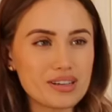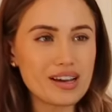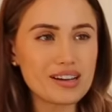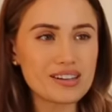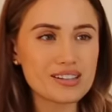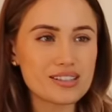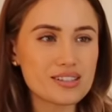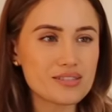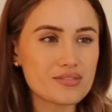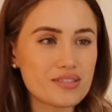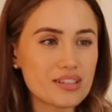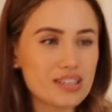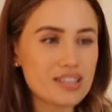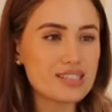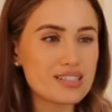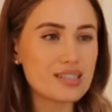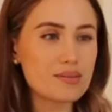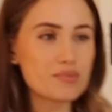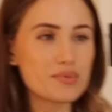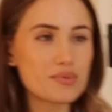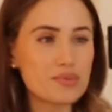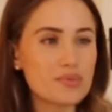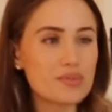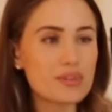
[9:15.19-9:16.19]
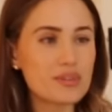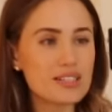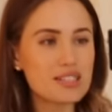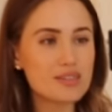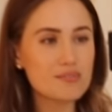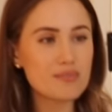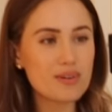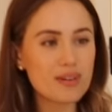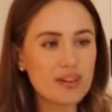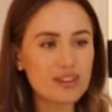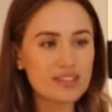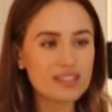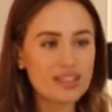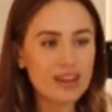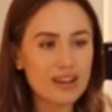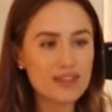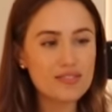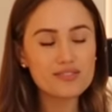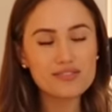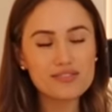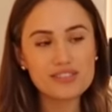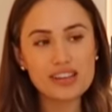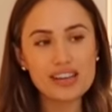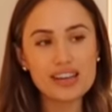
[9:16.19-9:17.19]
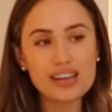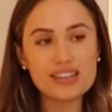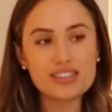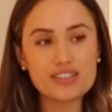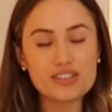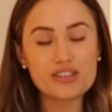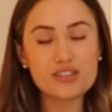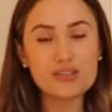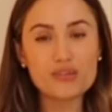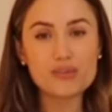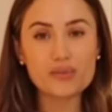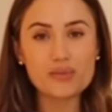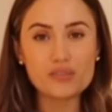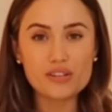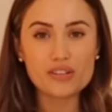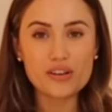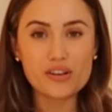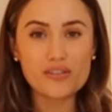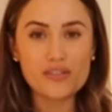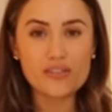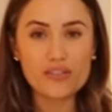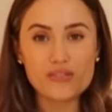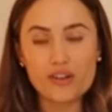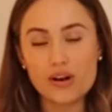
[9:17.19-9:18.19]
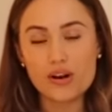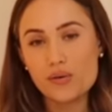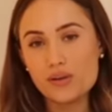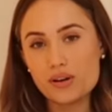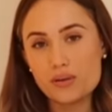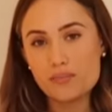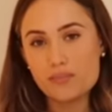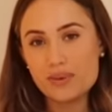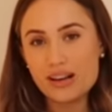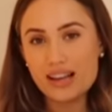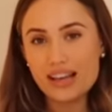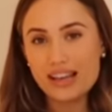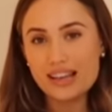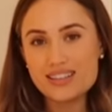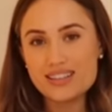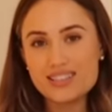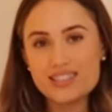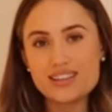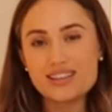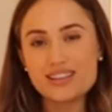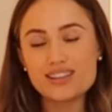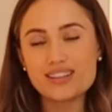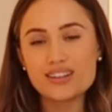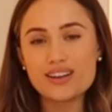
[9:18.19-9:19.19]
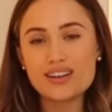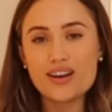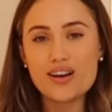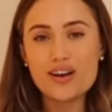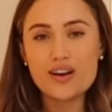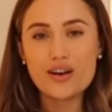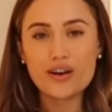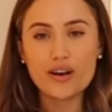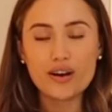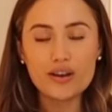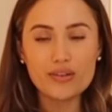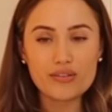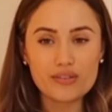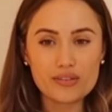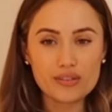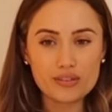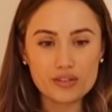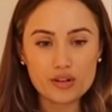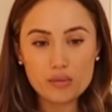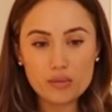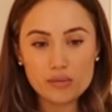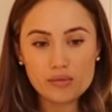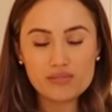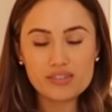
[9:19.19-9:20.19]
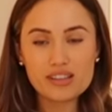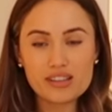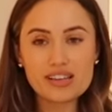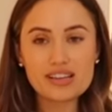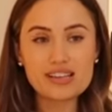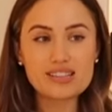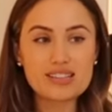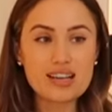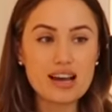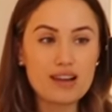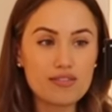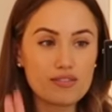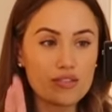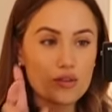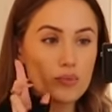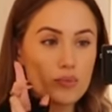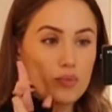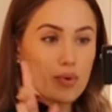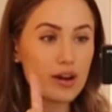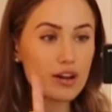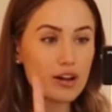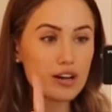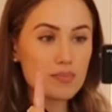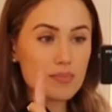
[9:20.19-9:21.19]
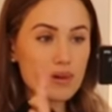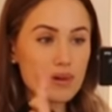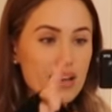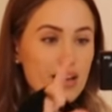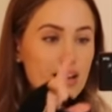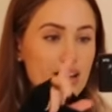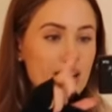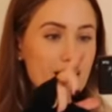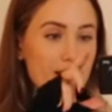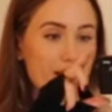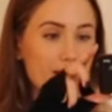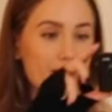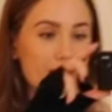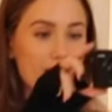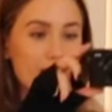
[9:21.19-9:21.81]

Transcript: yeah, just a really simple and smart outfit. You could also throw on a blazer over the top of this, have your work bag.